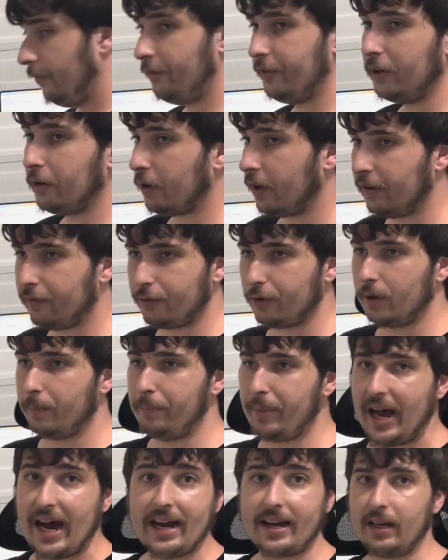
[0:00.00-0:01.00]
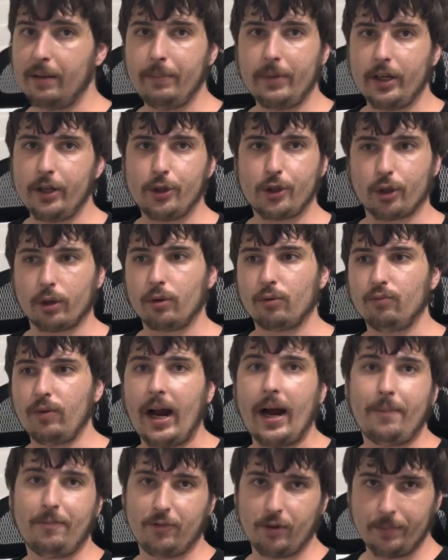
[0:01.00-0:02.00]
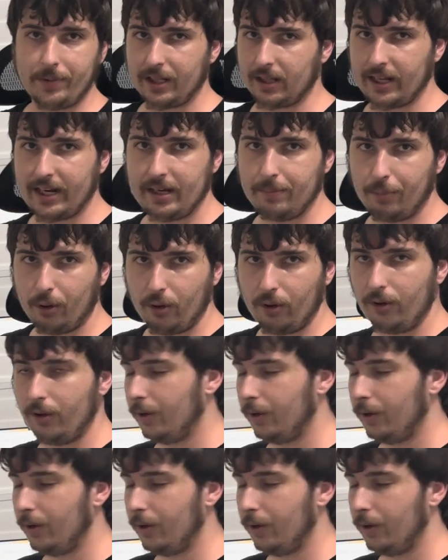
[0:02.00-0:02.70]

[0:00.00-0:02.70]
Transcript: fearing for a bad image or rap from the label.